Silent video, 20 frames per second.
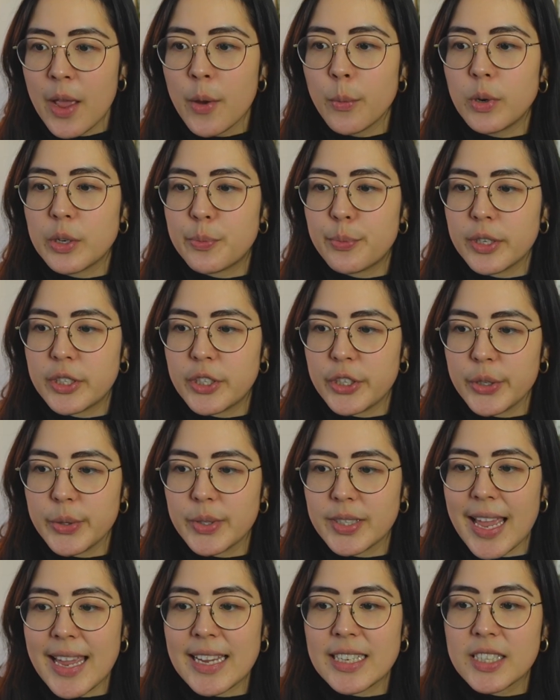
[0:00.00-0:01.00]
would
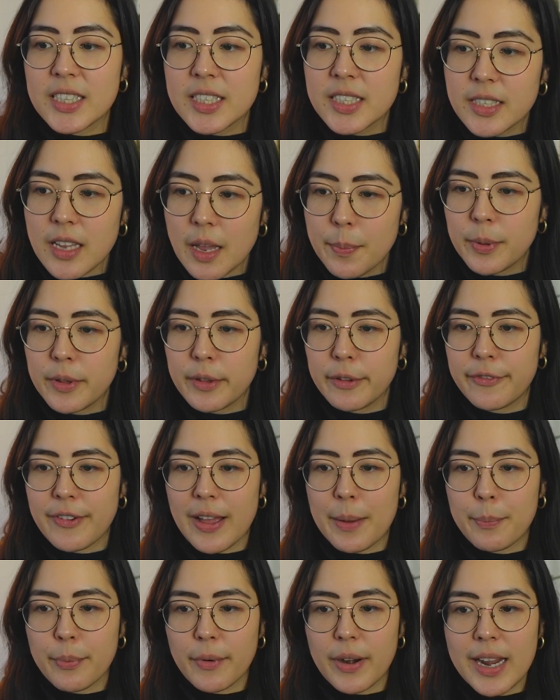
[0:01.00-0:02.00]
produce a supple
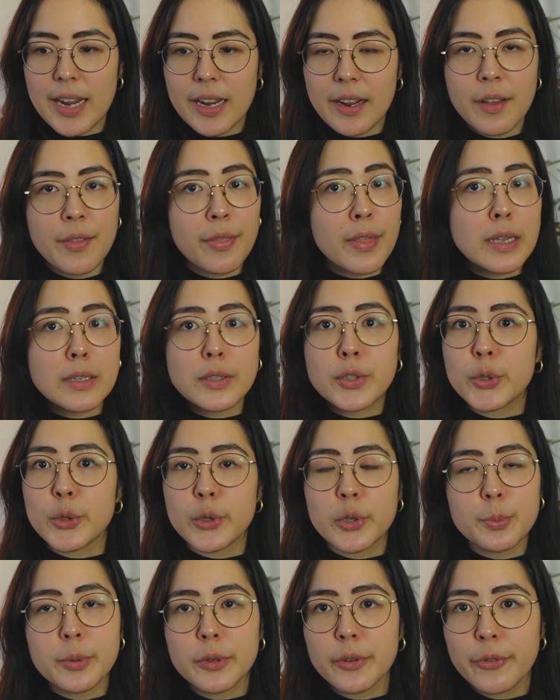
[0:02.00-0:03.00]
fabric that's
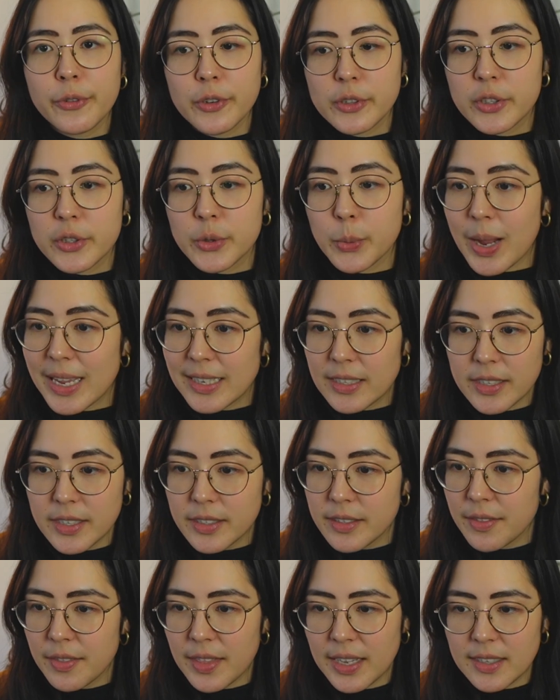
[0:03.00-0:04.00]
suitable for
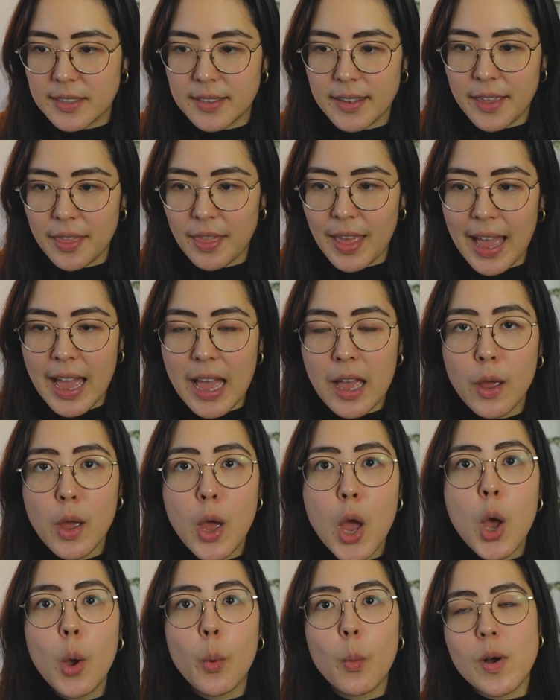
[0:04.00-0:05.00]
sweaters and things like that,
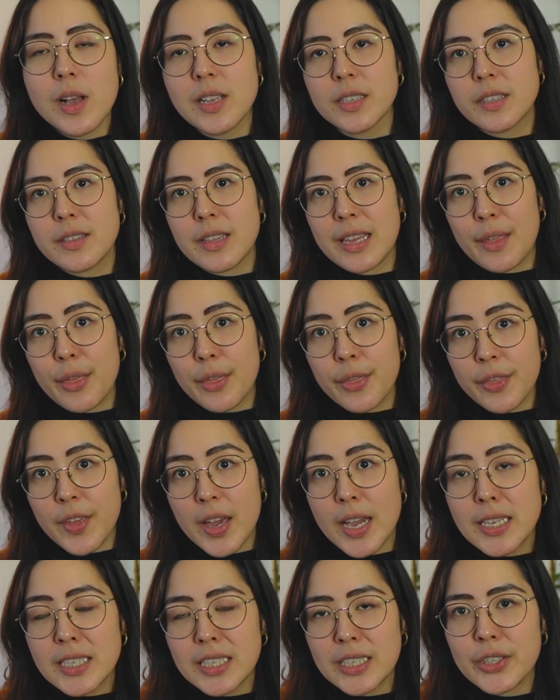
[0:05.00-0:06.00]
whilst the
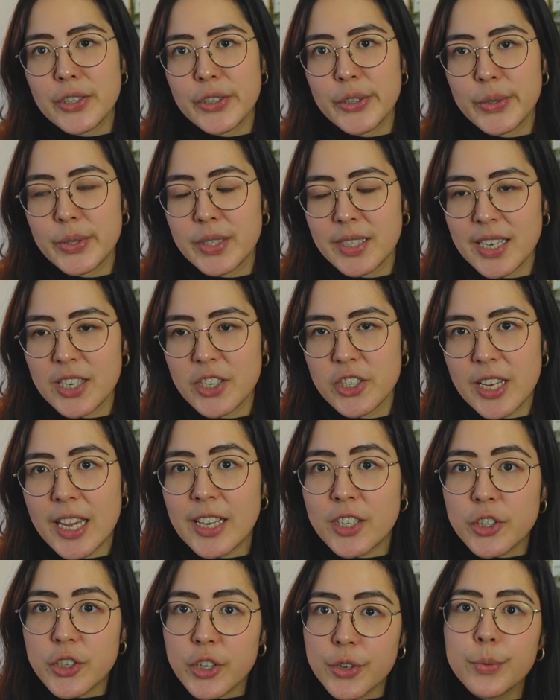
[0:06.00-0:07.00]
32 stitch
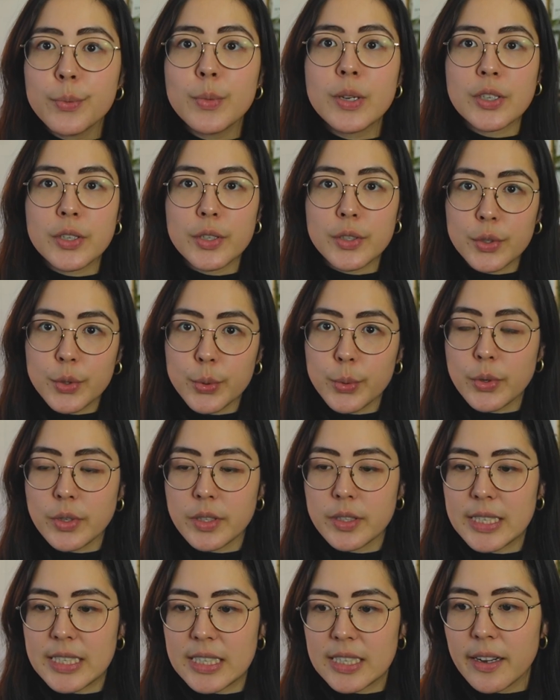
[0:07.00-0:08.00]
tension, which is
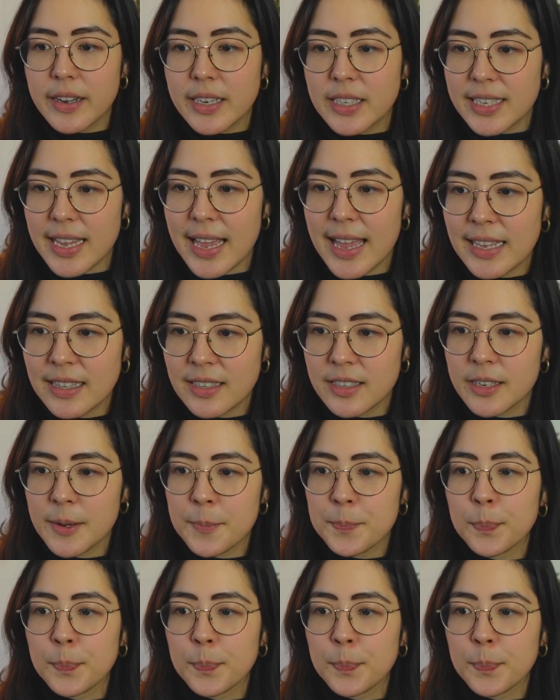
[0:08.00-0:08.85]
towards the tighter end,